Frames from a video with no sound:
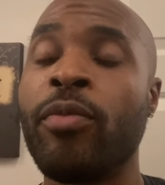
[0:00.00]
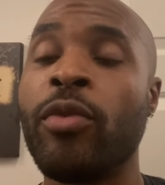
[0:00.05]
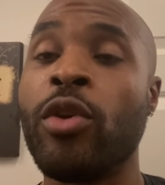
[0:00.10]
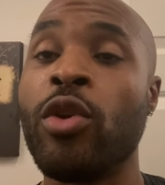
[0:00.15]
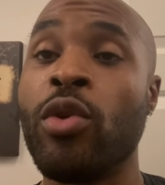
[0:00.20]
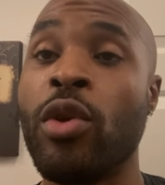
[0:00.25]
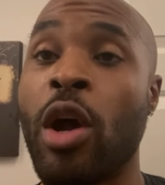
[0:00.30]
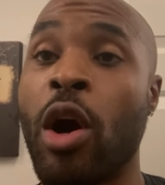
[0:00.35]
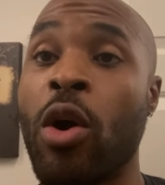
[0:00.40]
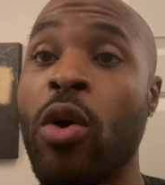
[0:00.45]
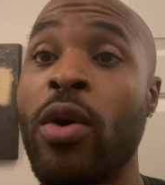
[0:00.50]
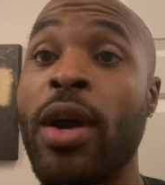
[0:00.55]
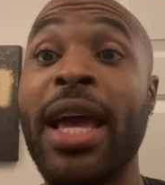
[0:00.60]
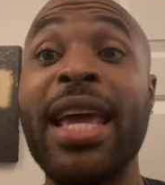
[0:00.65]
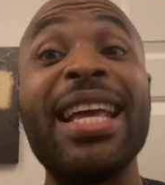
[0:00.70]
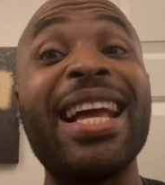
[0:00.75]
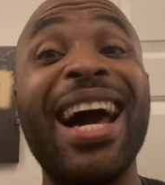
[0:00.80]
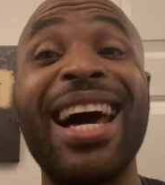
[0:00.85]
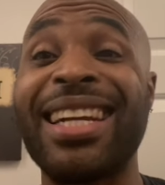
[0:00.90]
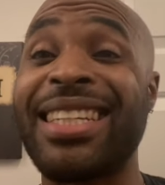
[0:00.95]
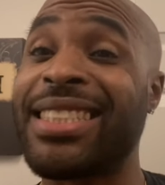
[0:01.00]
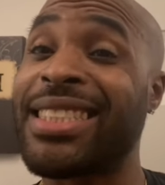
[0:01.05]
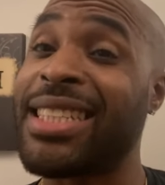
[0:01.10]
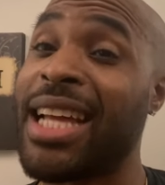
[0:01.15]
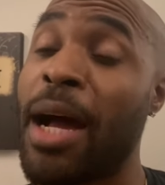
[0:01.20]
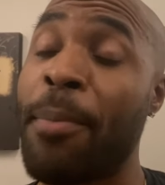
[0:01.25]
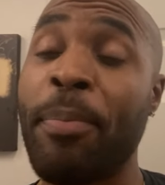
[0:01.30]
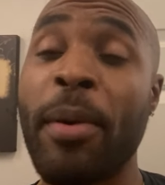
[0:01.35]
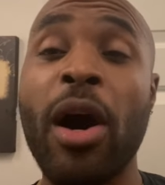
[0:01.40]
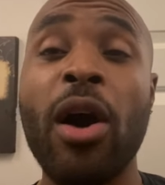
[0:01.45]
You know, he got to
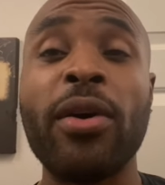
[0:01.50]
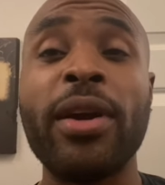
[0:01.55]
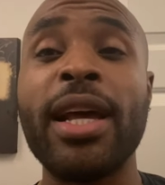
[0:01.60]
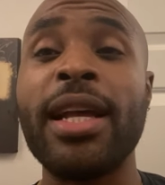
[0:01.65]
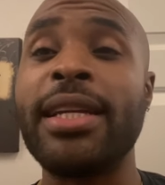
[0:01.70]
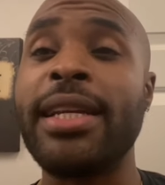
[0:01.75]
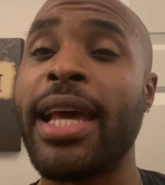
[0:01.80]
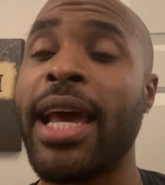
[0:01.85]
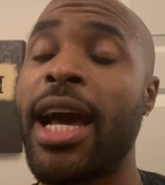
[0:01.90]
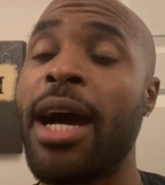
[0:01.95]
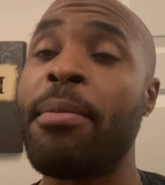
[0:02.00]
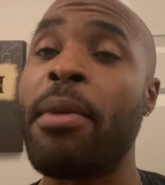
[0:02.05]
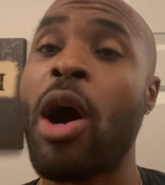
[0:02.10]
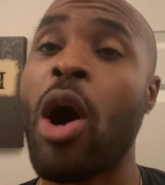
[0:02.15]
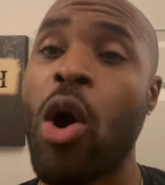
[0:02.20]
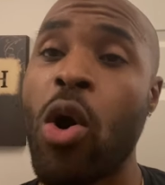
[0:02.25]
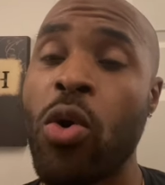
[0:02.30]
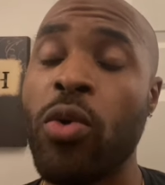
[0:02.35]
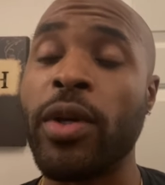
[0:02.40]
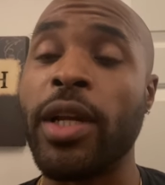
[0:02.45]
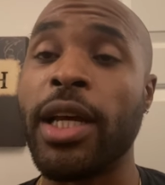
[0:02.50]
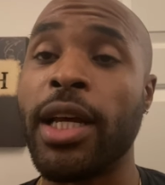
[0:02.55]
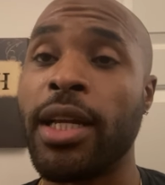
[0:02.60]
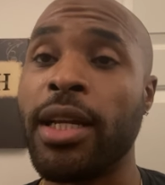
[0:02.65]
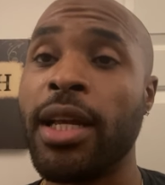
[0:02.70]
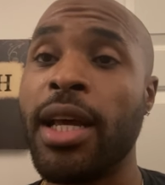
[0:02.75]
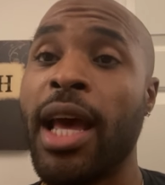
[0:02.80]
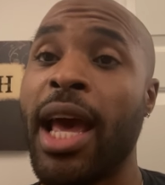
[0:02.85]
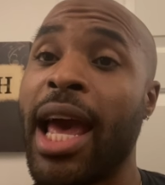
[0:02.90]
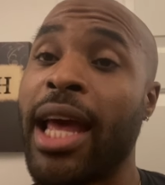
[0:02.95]
stop all that damn holding
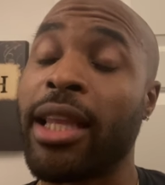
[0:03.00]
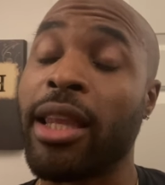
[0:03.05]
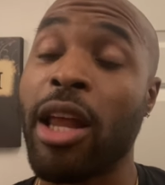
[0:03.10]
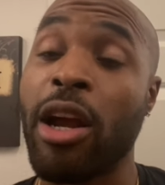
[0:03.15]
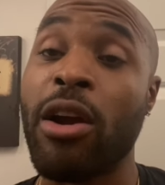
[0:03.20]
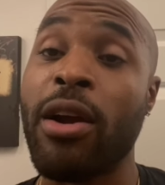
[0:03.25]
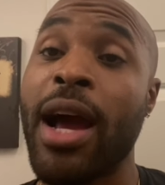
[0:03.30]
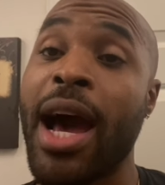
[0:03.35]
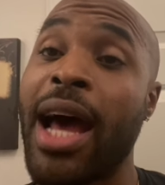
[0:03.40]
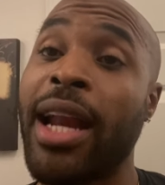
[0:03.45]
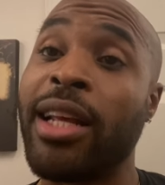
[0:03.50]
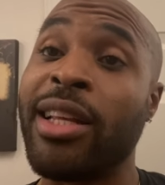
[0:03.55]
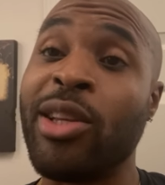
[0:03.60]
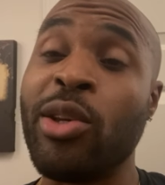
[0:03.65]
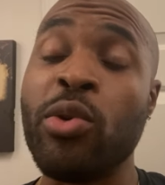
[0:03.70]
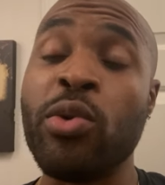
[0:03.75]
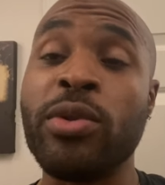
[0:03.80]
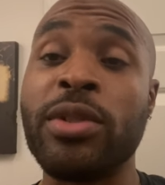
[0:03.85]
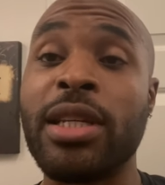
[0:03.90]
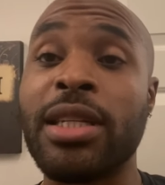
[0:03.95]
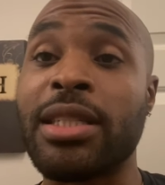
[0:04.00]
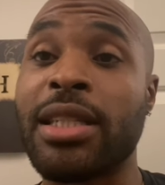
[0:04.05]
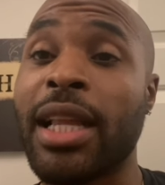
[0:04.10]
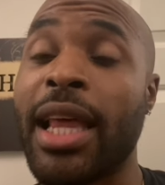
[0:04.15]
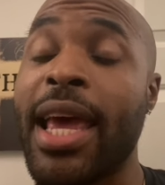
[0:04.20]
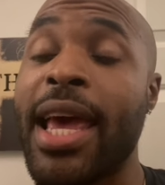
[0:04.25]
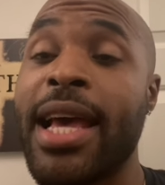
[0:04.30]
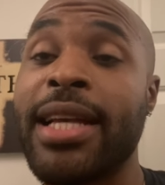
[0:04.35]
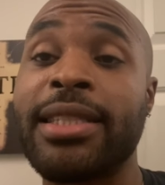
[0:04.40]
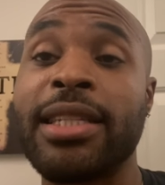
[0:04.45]
and learn how to use his
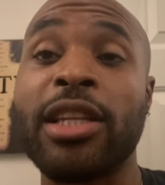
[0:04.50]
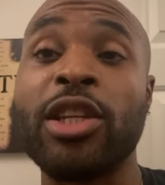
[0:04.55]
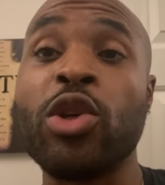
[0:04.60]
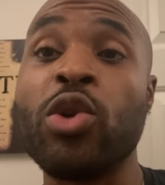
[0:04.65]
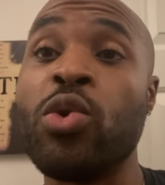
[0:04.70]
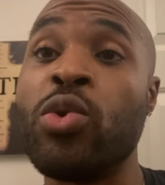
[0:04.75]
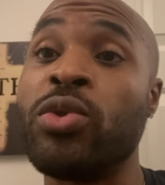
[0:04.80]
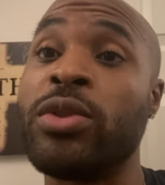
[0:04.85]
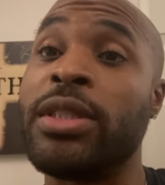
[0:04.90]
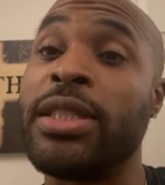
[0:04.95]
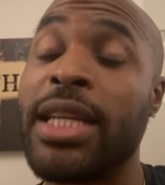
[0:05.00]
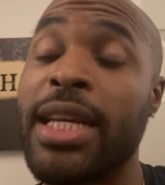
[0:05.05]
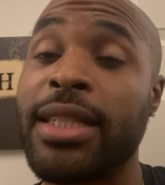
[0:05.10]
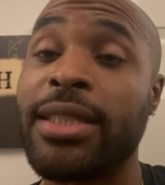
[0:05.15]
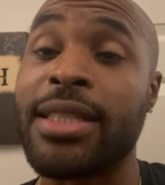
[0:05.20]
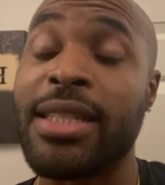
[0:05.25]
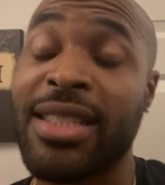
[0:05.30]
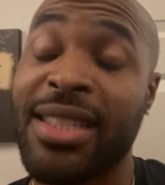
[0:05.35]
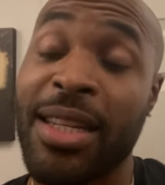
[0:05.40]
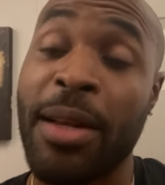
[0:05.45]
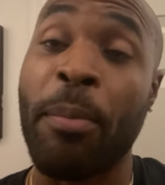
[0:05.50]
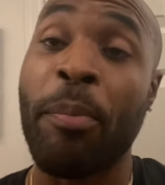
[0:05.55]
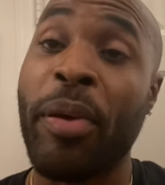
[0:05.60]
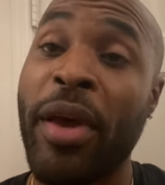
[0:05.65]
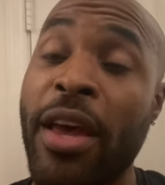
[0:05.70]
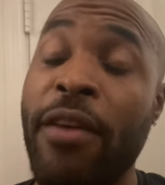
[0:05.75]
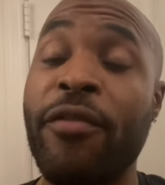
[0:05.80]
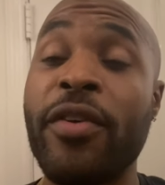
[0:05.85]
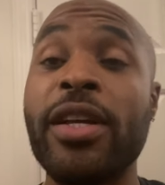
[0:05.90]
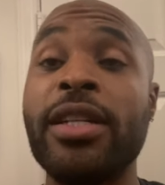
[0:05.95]
legs and use distance and
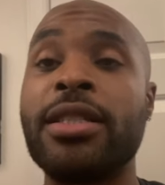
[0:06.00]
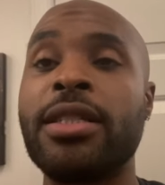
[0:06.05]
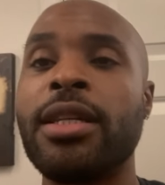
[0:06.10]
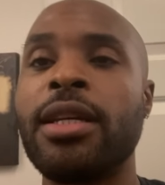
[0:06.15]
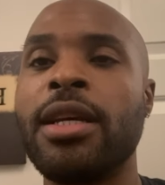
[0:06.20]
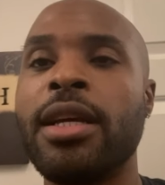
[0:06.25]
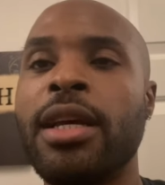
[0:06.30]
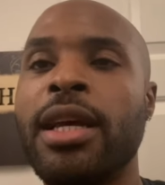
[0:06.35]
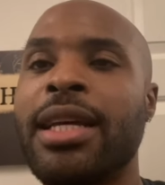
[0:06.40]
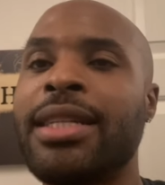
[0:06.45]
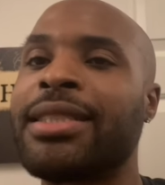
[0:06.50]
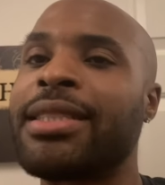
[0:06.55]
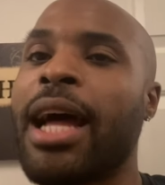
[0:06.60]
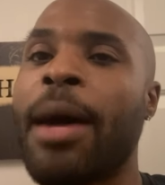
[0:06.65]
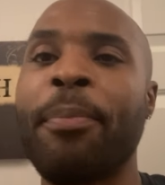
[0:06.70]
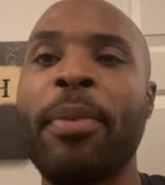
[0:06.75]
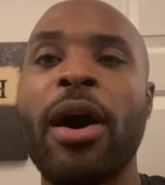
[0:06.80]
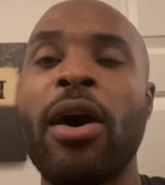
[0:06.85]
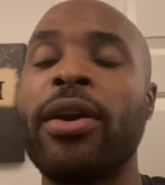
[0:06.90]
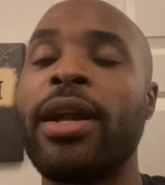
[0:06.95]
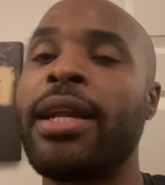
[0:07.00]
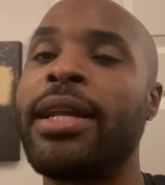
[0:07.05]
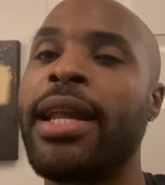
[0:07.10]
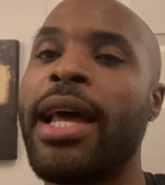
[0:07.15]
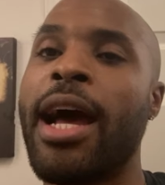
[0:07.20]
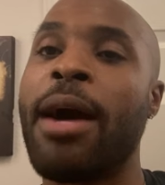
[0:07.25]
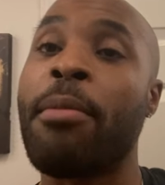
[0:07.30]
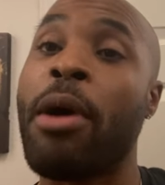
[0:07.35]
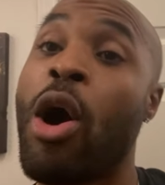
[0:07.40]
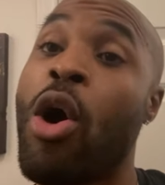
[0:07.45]
pivots and stop all that
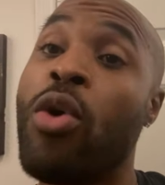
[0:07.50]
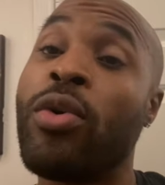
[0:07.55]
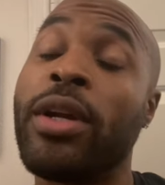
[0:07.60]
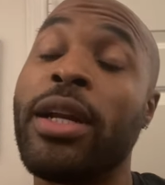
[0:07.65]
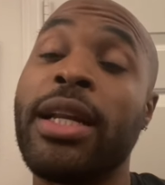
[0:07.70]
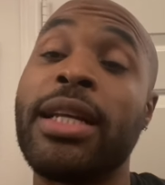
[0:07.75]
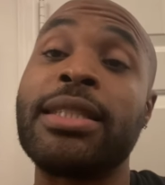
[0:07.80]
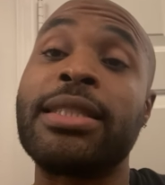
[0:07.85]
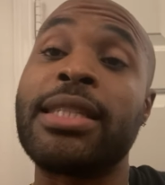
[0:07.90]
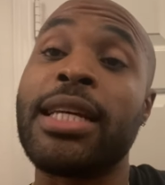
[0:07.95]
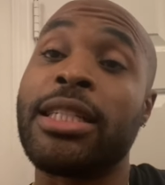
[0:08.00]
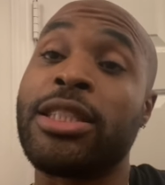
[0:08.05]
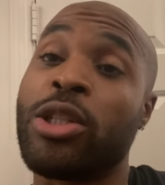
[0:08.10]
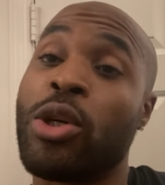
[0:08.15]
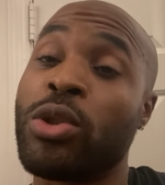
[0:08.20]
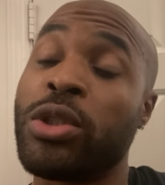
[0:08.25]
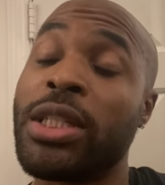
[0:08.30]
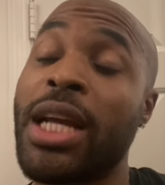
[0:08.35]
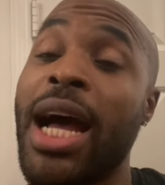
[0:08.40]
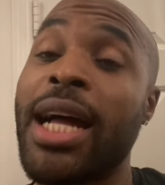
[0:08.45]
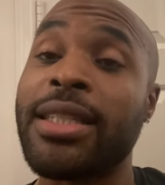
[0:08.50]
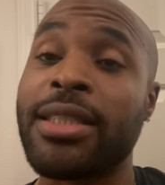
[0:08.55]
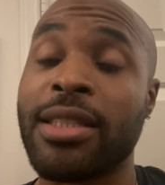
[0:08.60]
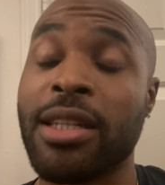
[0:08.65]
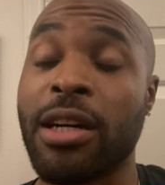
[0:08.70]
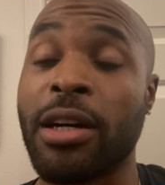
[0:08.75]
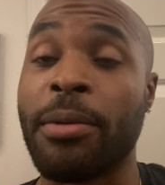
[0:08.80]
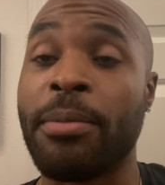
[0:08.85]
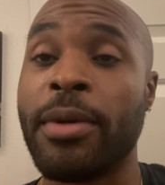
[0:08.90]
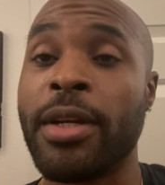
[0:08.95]
damn holding and set your shots
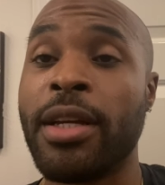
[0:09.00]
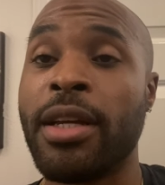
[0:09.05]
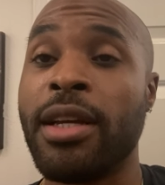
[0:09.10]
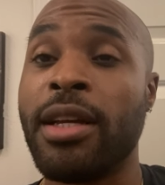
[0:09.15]
up.